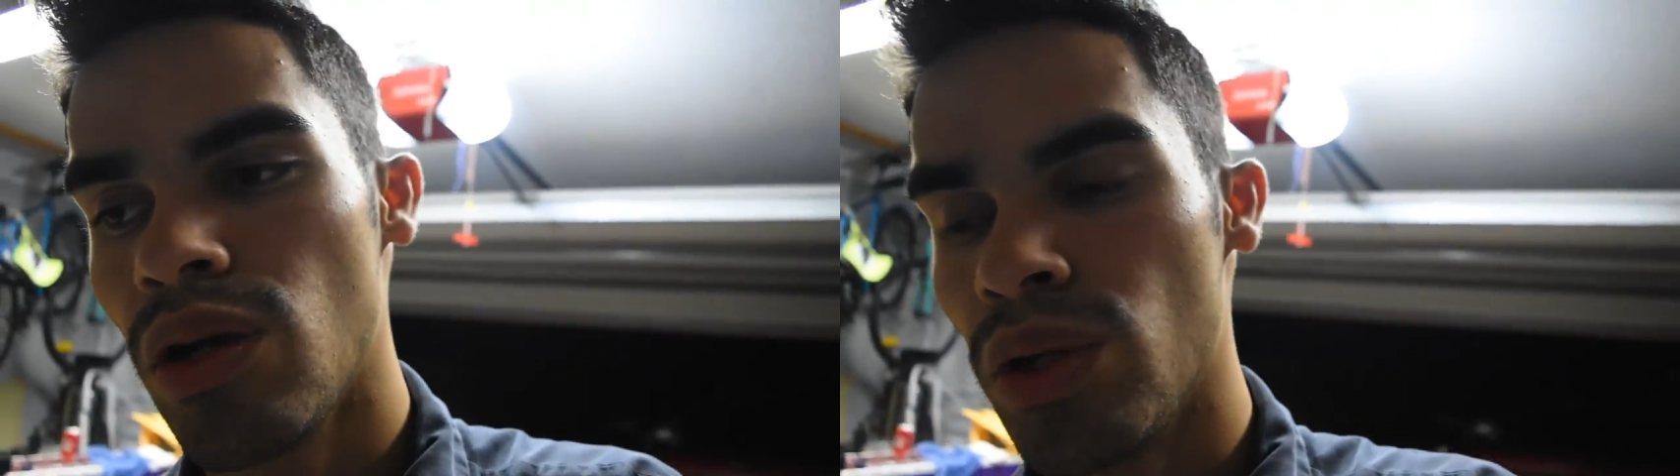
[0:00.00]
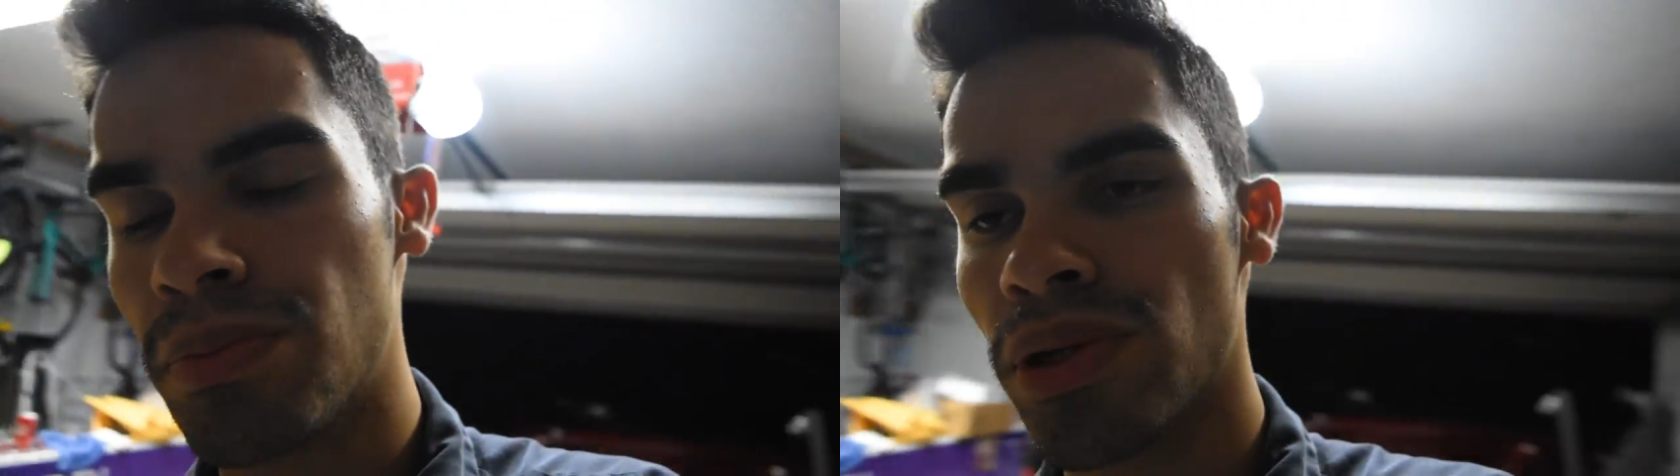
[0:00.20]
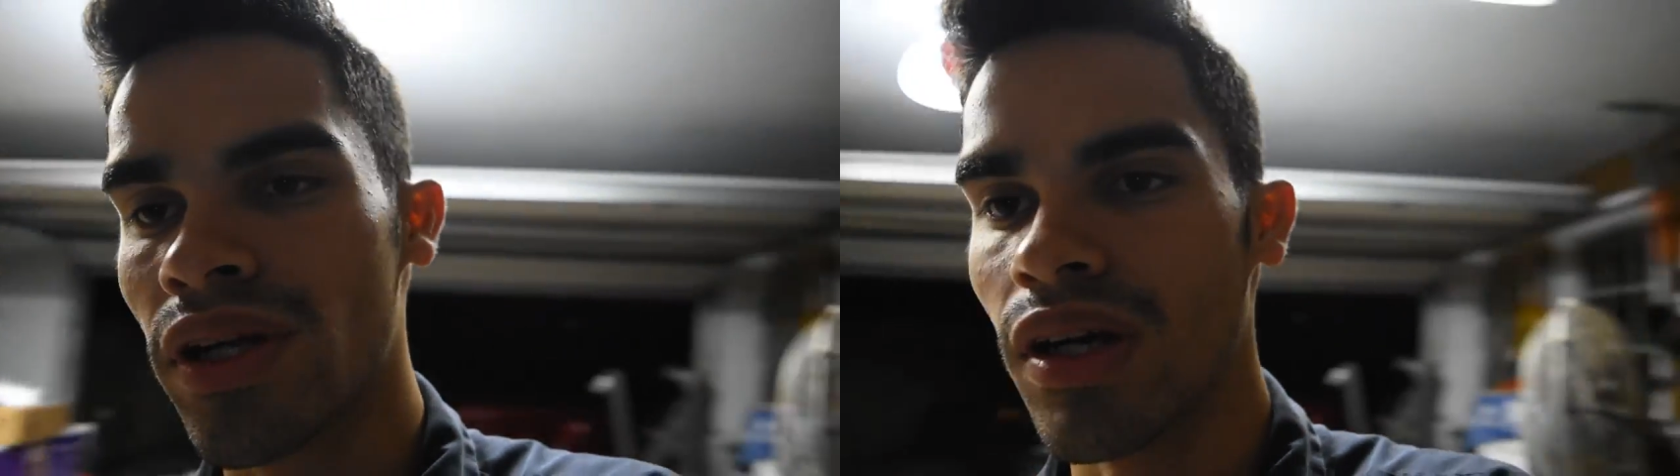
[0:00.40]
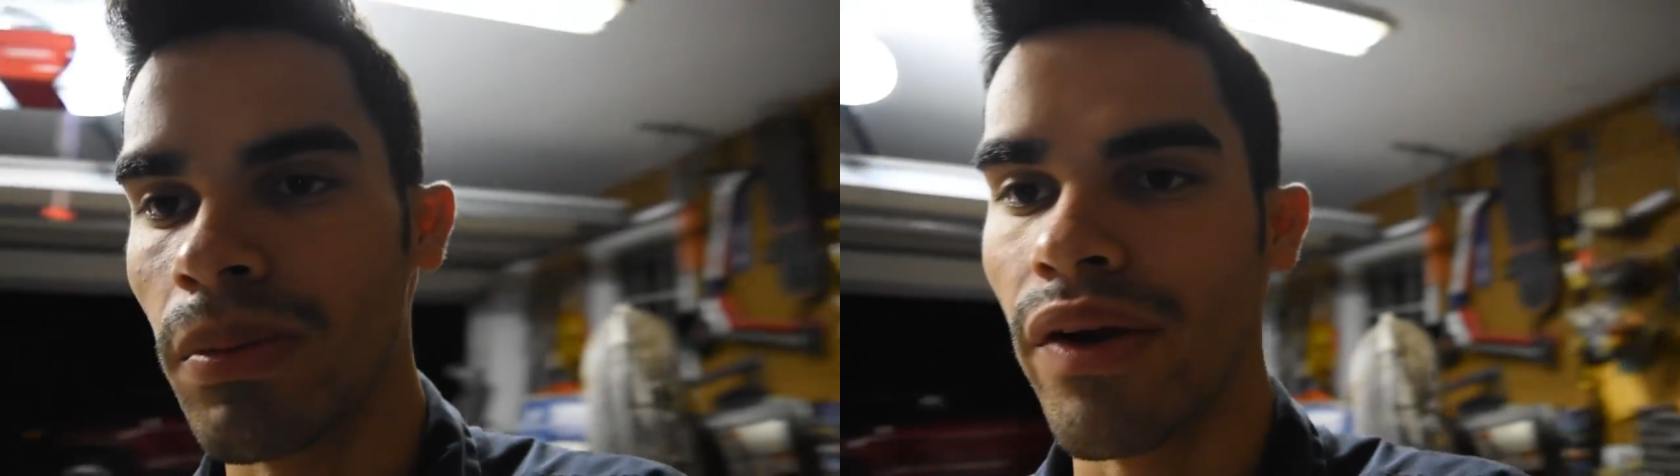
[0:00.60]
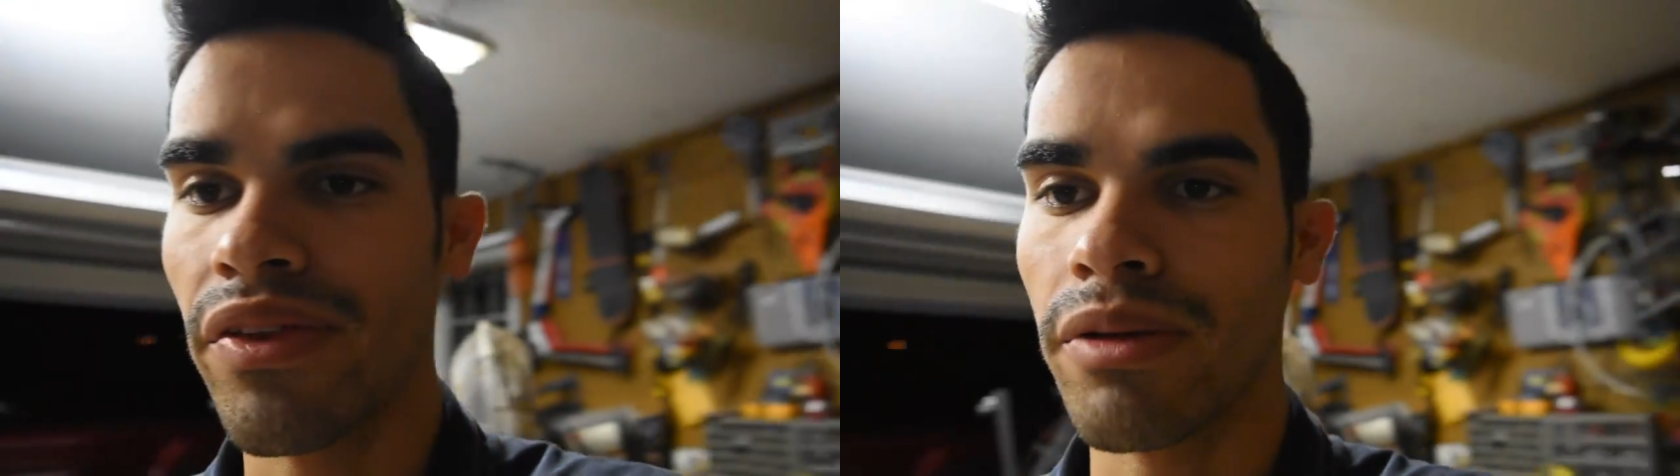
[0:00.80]
we put
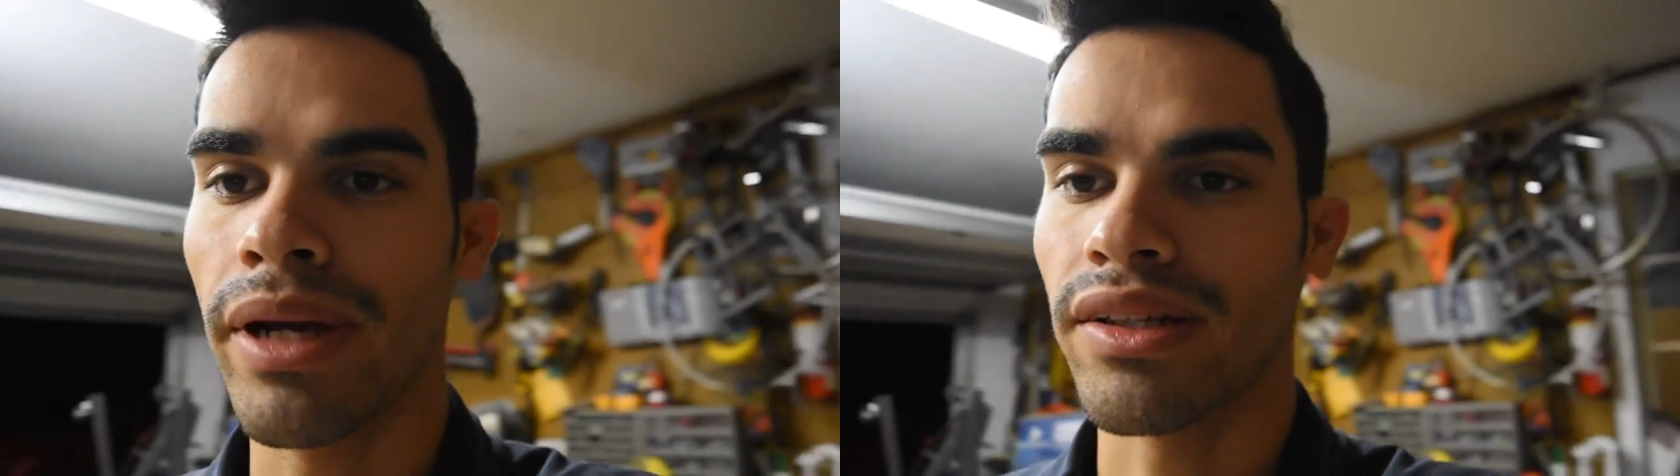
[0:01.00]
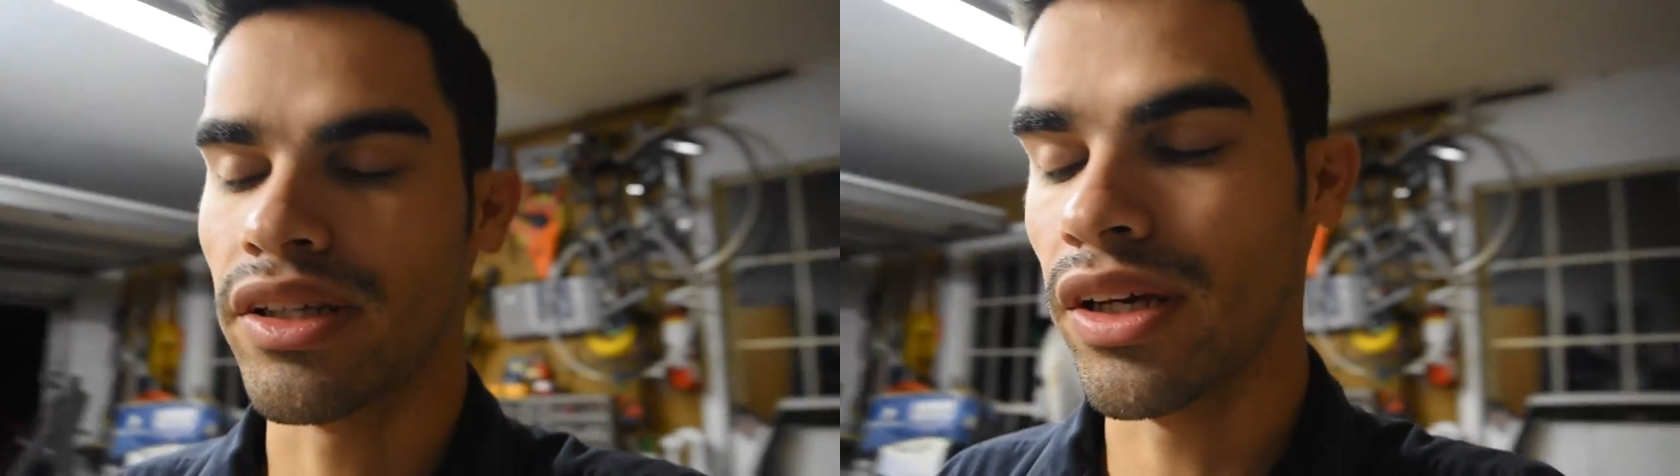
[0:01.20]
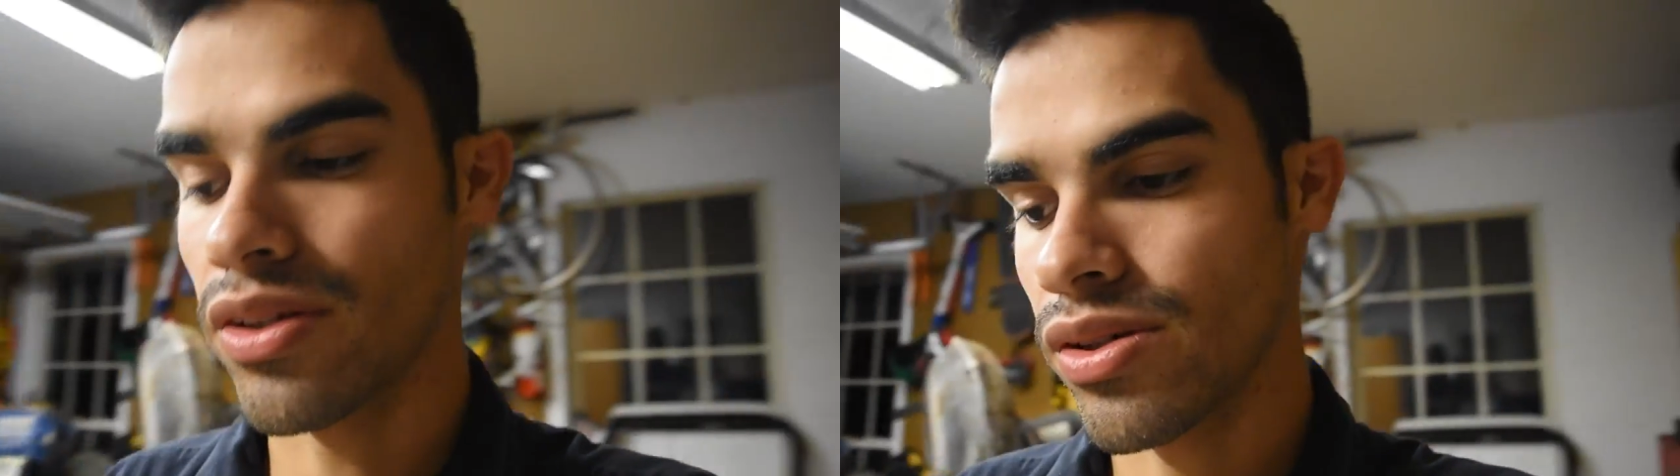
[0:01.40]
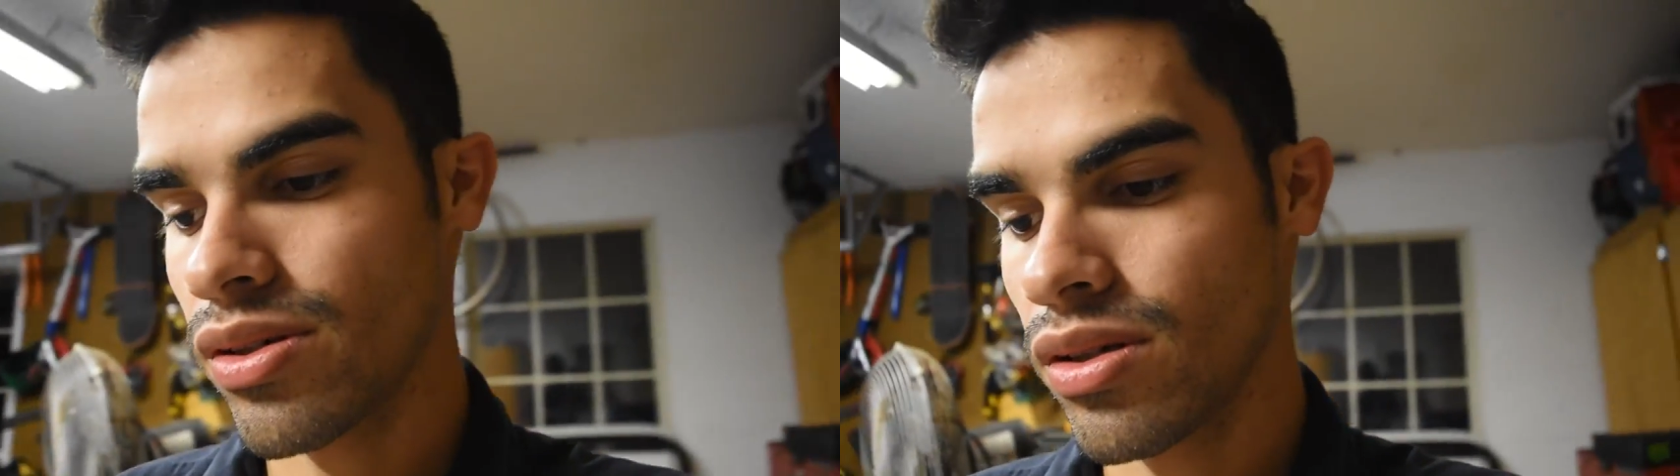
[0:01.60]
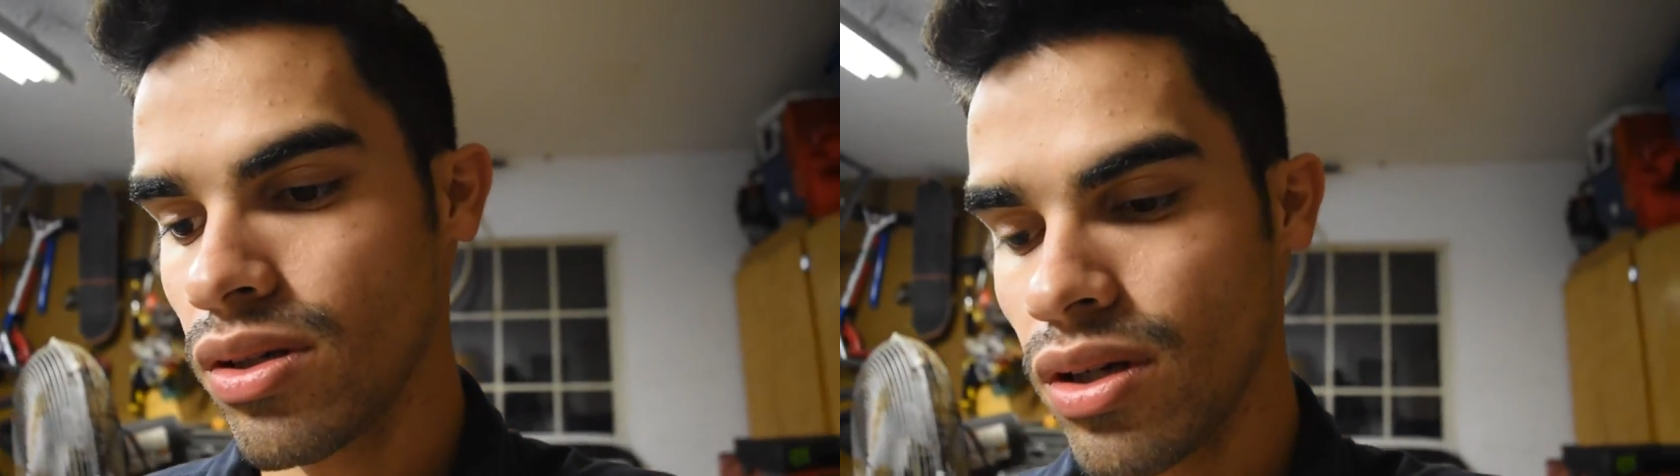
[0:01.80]
um, everything back together.
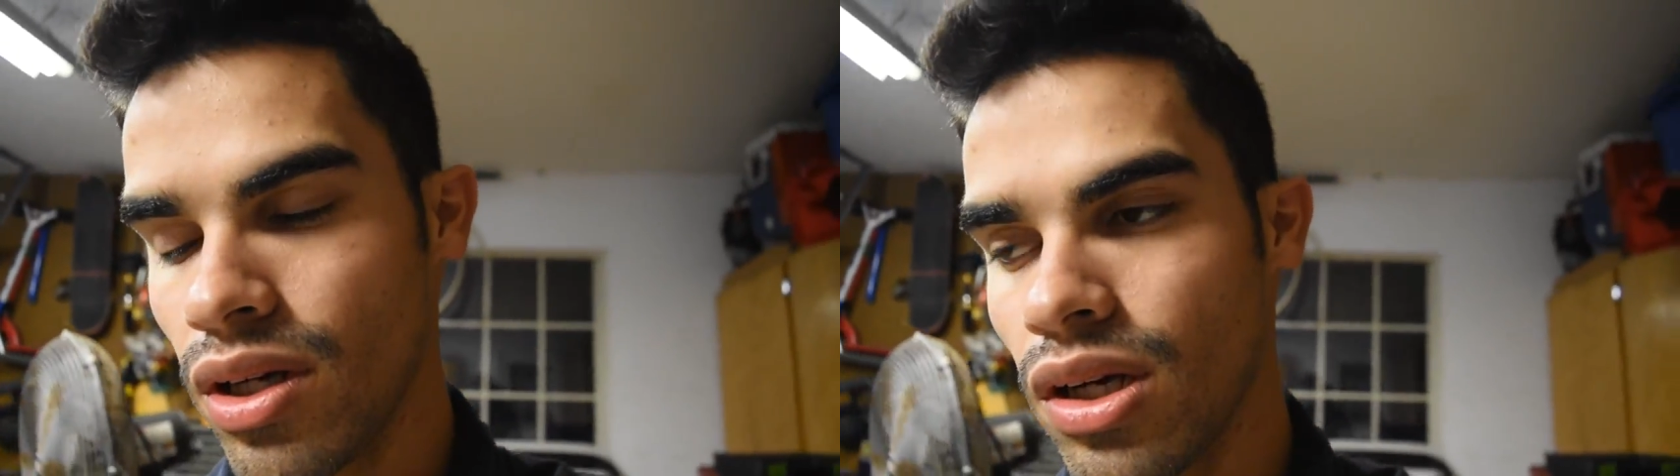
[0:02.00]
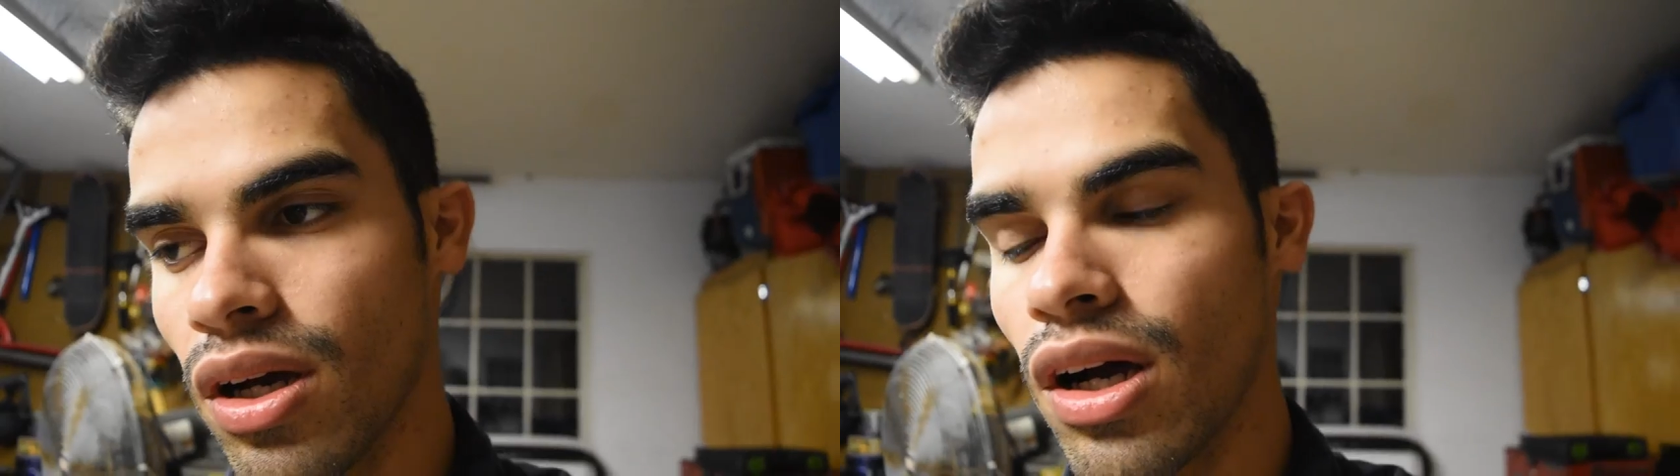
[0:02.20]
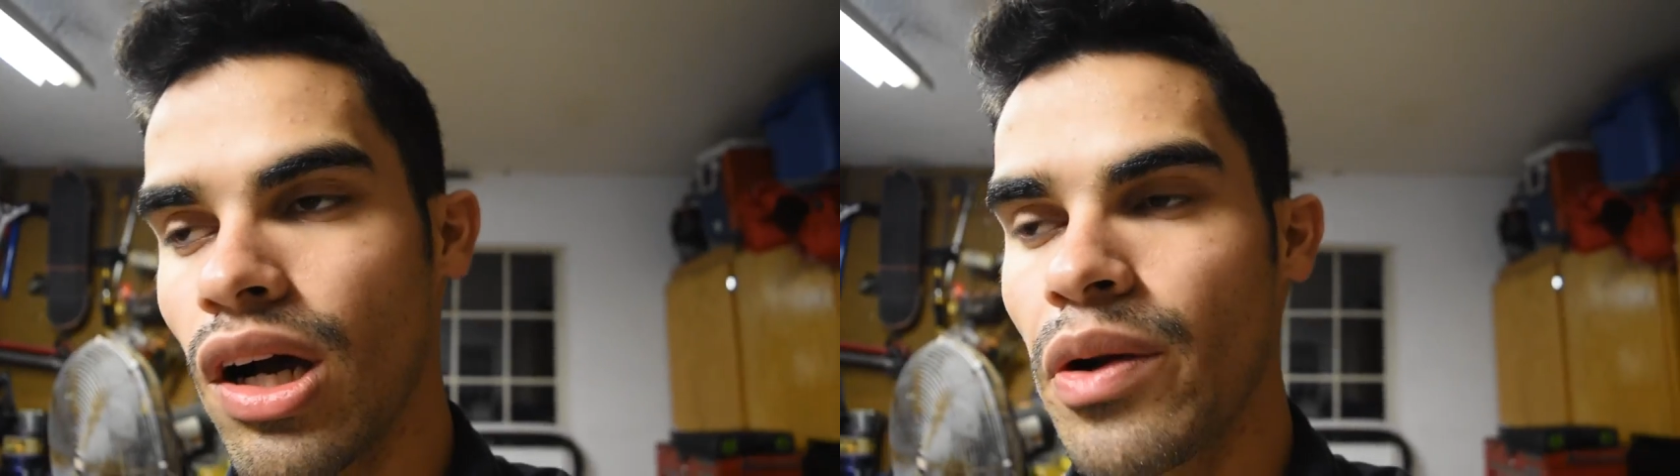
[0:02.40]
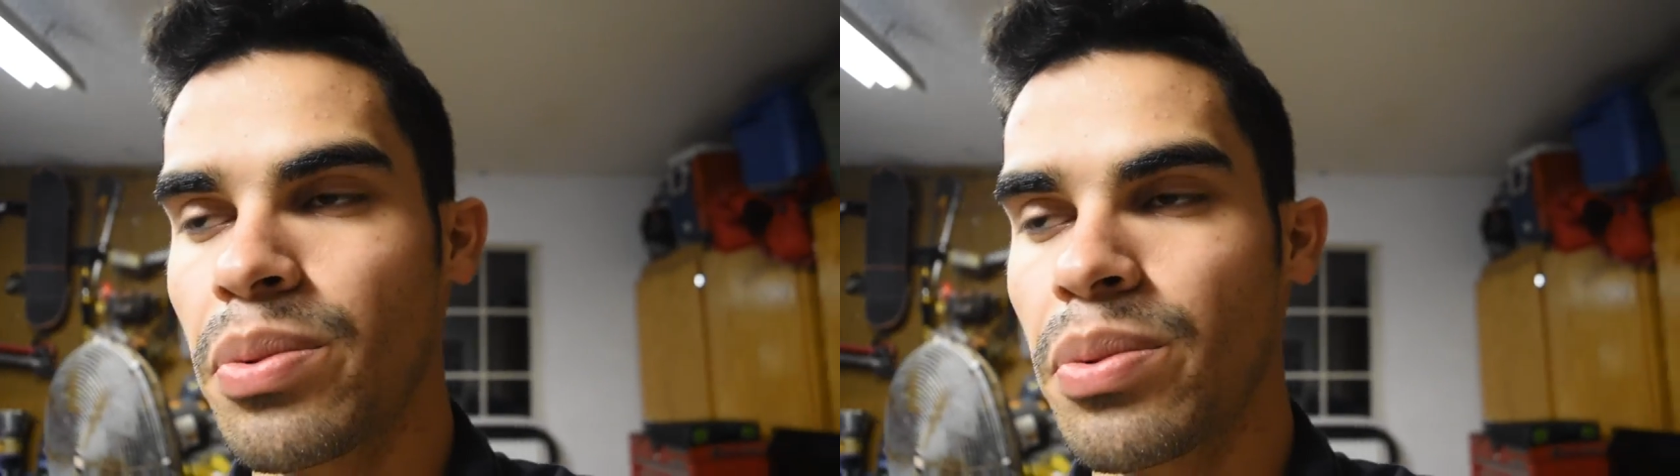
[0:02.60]
Uh,